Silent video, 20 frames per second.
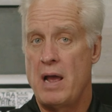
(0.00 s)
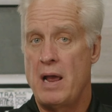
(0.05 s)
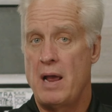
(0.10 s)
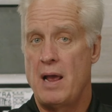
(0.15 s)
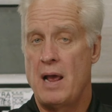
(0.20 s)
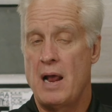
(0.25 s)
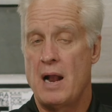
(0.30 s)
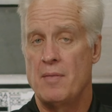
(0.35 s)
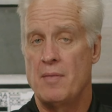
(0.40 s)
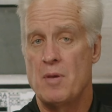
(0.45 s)

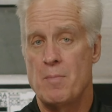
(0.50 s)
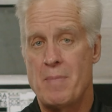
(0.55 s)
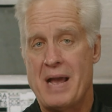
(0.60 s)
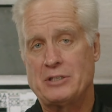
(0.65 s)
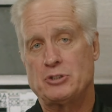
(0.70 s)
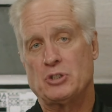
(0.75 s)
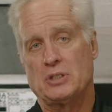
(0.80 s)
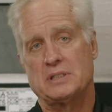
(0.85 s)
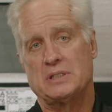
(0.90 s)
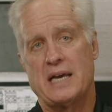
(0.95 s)
on the
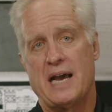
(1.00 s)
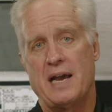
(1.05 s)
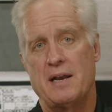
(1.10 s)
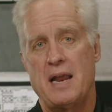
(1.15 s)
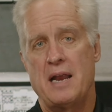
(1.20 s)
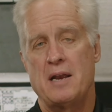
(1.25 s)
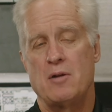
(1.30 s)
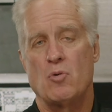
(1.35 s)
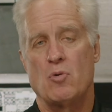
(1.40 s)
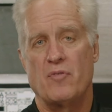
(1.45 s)
metric side,
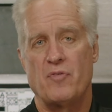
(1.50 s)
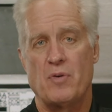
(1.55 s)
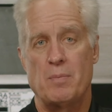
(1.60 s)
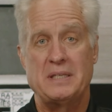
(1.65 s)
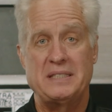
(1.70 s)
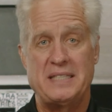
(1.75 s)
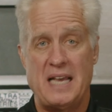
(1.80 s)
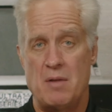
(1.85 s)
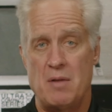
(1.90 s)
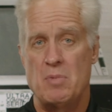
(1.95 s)
anywhere from a
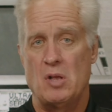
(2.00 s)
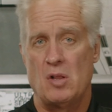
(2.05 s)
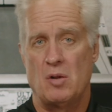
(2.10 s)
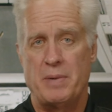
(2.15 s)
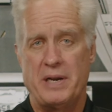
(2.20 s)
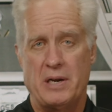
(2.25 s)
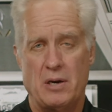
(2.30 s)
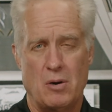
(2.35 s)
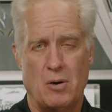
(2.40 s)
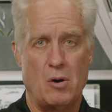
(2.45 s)
10
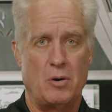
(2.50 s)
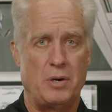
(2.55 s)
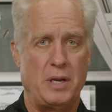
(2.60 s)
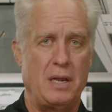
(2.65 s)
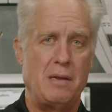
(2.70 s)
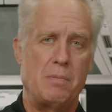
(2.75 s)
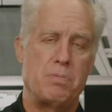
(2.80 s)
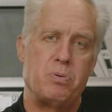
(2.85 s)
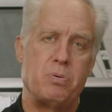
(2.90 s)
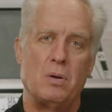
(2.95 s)
millimeter
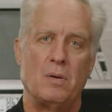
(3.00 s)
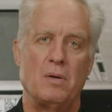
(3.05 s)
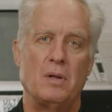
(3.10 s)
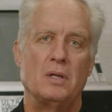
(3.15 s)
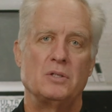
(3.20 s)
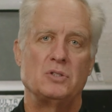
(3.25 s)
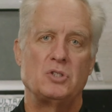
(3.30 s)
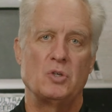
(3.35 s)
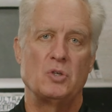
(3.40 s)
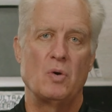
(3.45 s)
OD
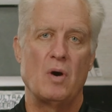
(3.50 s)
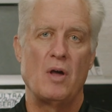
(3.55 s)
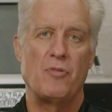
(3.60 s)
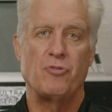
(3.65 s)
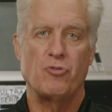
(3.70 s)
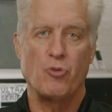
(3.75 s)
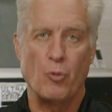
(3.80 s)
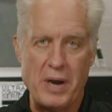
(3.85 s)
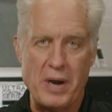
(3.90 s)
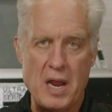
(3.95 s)
to a
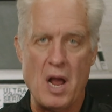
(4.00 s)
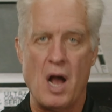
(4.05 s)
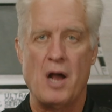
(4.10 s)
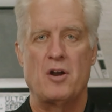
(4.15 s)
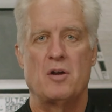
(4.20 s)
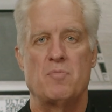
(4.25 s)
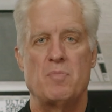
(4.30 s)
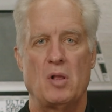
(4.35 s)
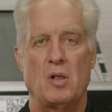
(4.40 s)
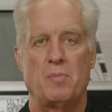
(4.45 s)

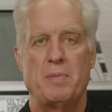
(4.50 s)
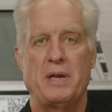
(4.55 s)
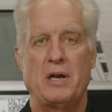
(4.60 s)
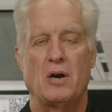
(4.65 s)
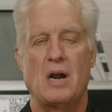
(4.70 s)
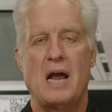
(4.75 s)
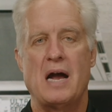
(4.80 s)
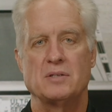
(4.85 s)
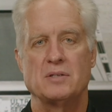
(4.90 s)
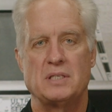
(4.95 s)
300 millimeter
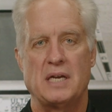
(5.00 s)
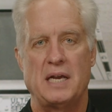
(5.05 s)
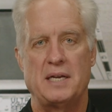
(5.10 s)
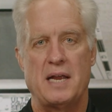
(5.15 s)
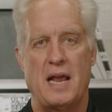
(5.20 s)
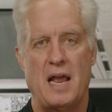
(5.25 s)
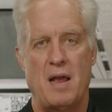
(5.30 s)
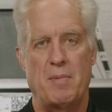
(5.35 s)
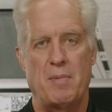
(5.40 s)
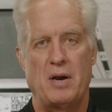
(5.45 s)
outside
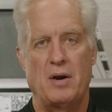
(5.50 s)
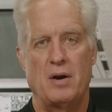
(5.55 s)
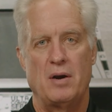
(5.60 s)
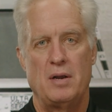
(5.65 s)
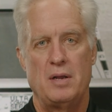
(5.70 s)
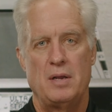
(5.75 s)
diameter.